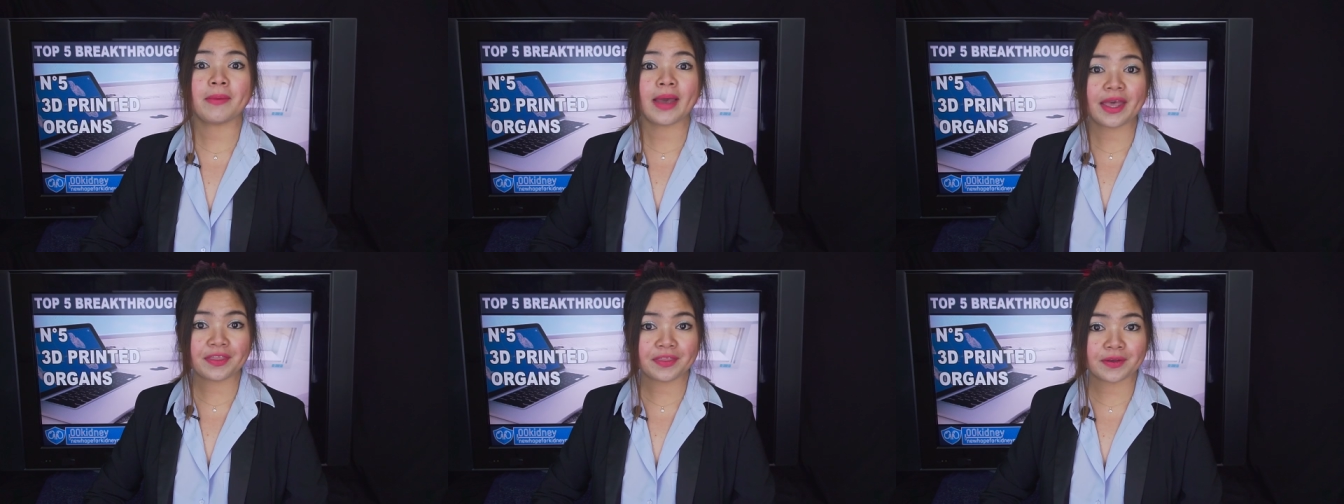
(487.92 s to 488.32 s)

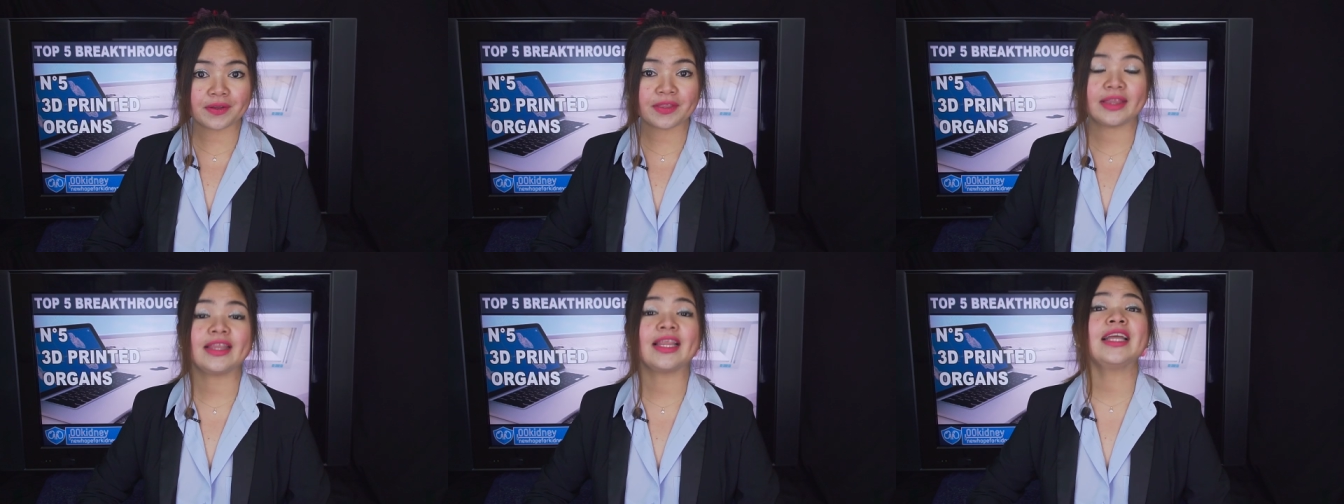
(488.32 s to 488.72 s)

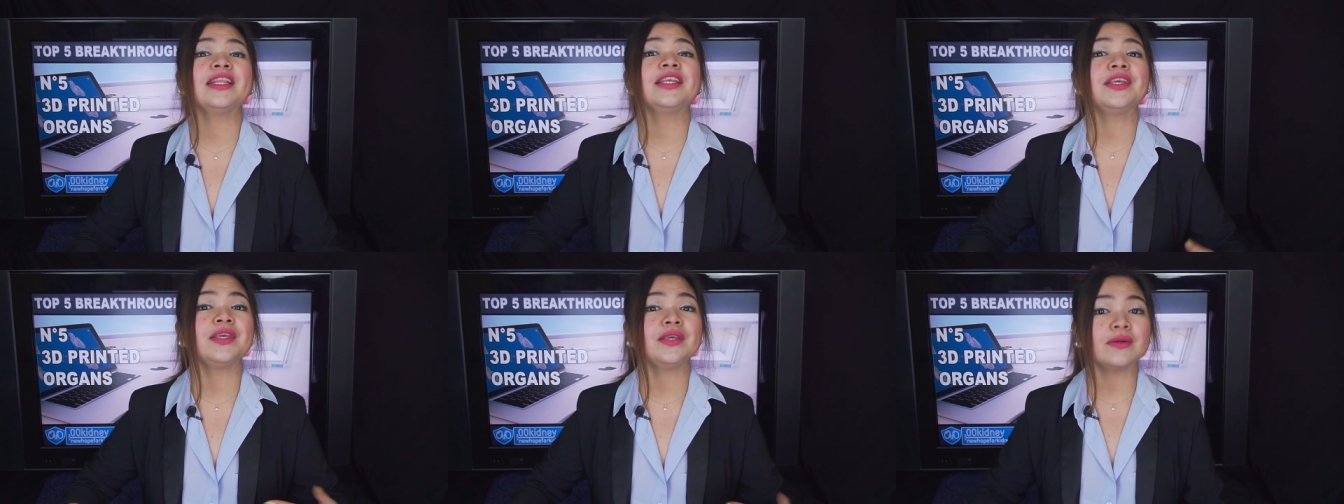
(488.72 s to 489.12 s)
method that
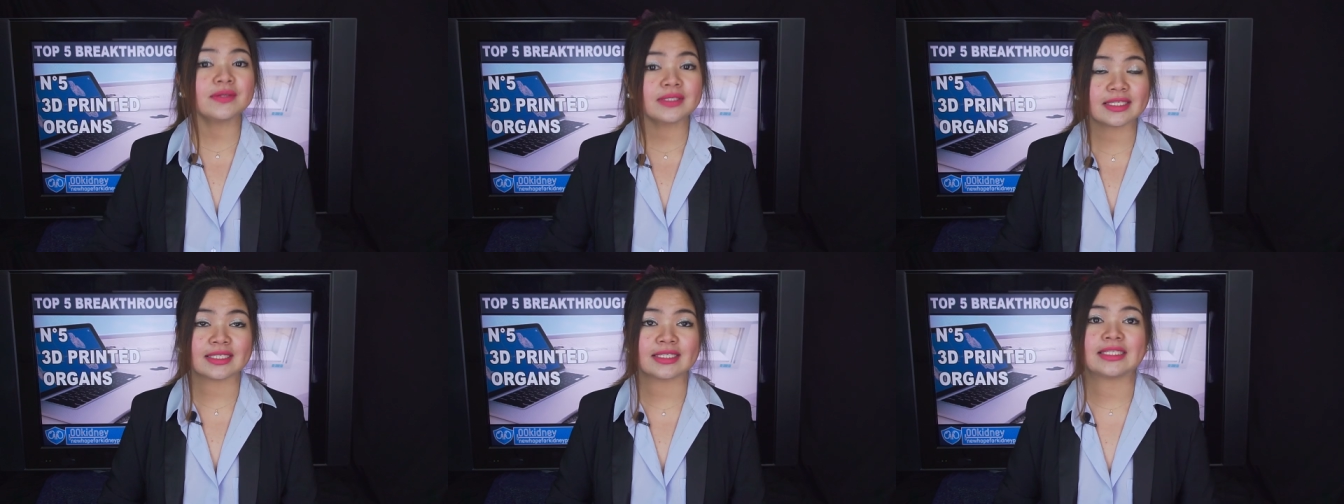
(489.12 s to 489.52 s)

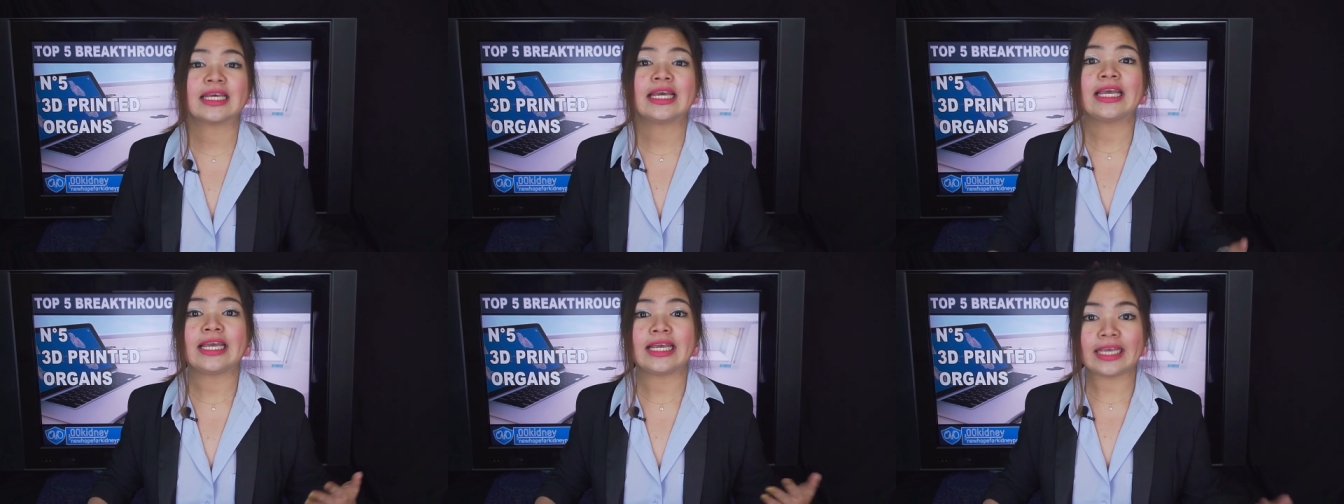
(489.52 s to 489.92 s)
uses
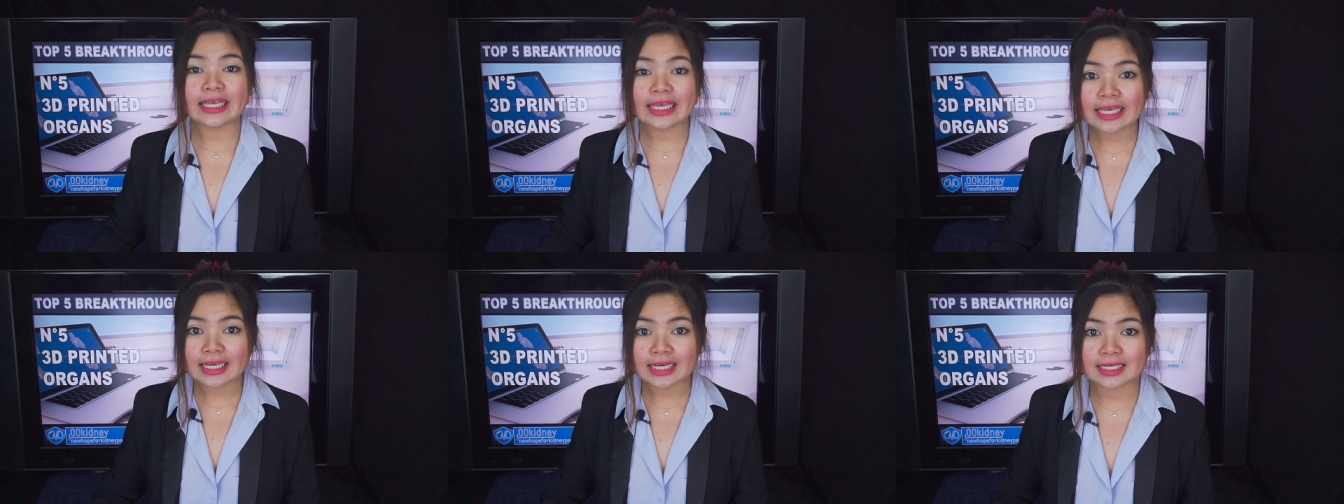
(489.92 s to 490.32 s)

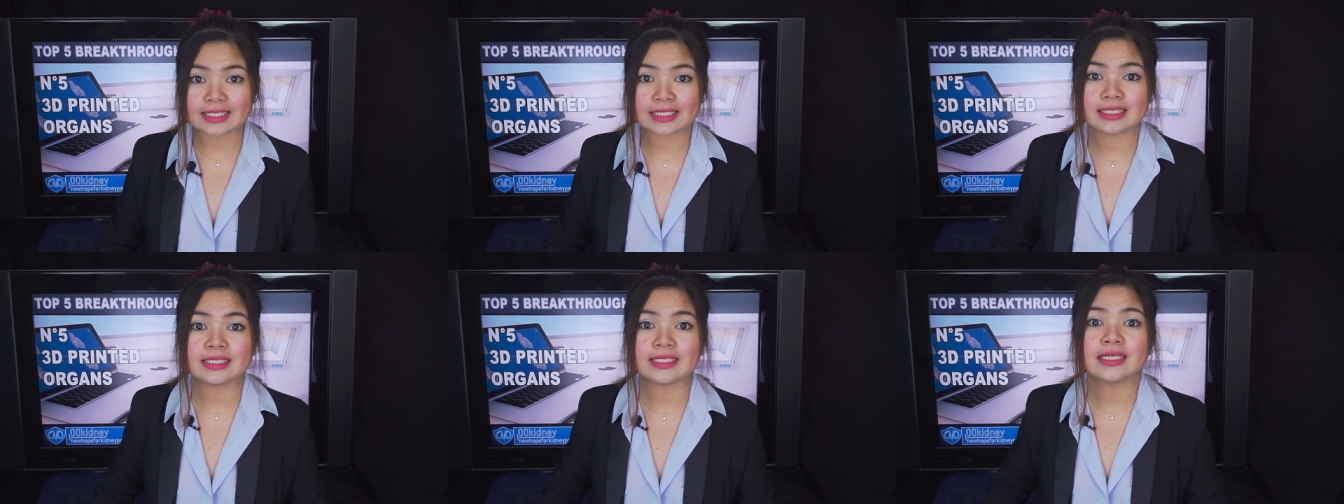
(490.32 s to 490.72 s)

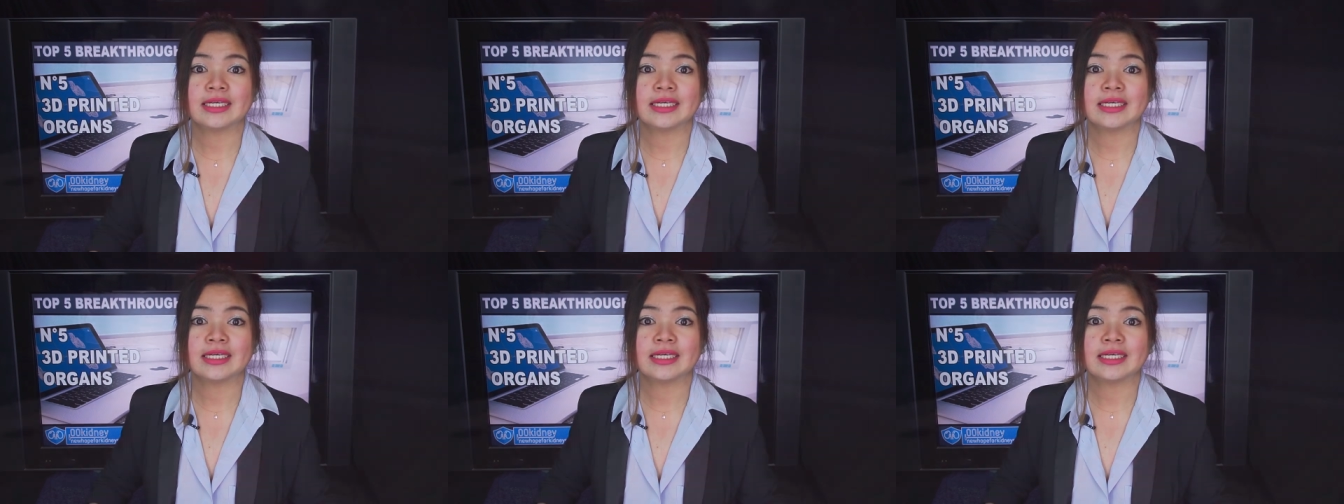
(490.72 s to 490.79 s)
inks